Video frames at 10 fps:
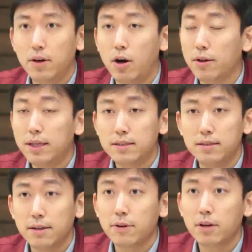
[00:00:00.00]
all these
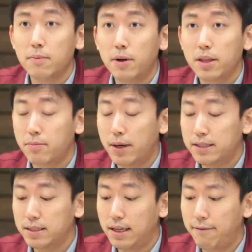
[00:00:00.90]
different commodity
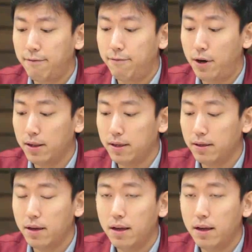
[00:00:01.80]
prices have fallen